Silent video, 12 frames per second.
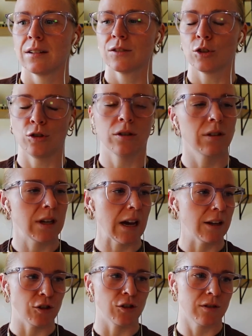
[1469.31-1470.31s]
So
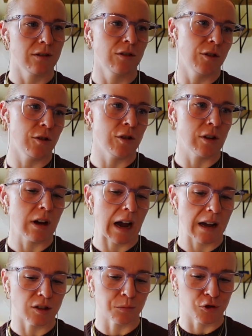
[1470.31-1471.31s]
you
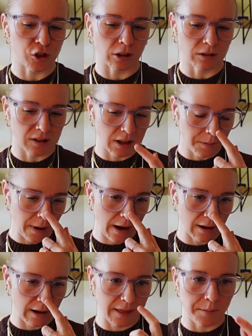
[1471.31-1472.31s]
had some struggles in
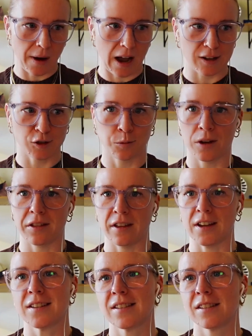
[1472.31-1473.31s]
the past with
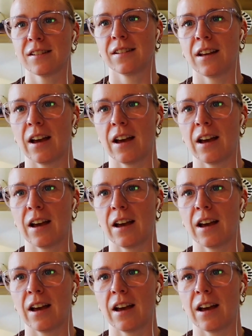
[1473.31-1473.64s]
it,